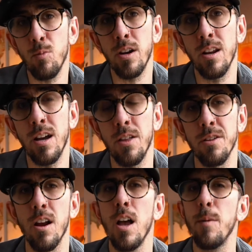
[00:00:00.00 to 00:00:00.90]
one
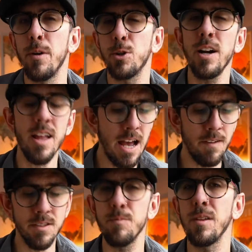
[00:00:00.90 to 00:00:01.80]
another, but try to
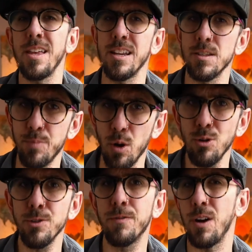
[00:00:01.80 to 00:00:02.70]
have something that is
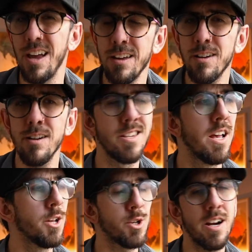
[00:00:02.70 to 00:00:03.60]
bold for headers,
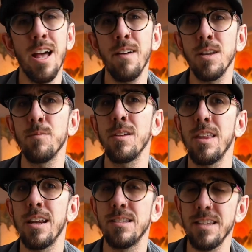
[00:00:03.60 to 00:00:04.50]
try to have something
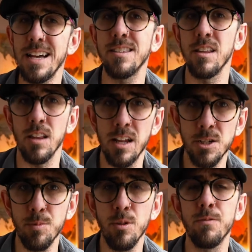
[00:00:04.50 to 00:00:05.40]
that is nice and
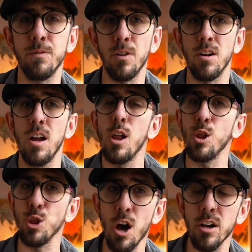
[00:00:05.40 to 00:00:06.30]
legible for
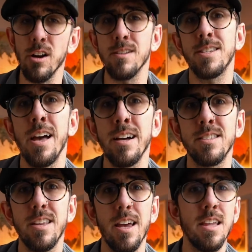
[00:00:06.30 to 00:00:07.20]
longer
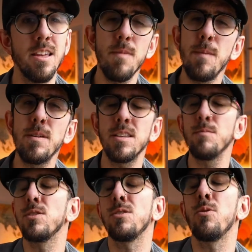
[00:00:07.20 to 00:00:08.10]
text, and then maybe
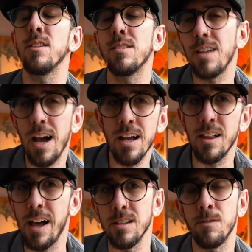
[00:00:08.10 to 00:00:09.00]
some sort of
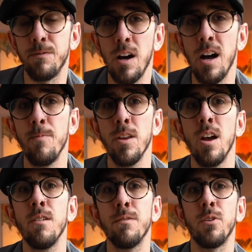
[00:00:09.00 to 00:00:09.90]
stylized font
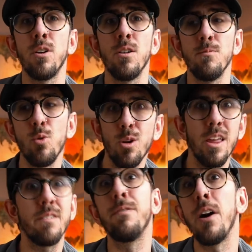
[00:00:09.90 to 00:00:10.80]
for more
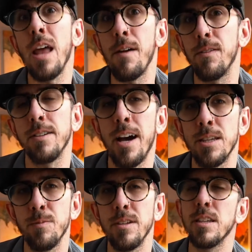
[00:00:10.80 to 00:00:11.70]
like fun
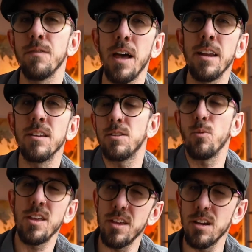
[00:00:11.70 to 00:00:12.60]
advertisements if that is the
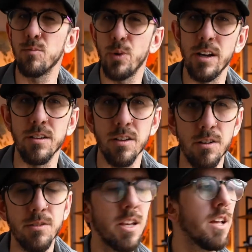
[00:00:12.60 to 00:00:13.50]
way that your brand
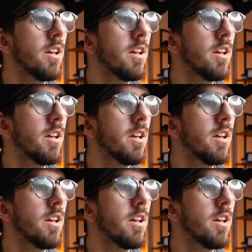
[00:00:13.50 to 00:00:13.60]
goes.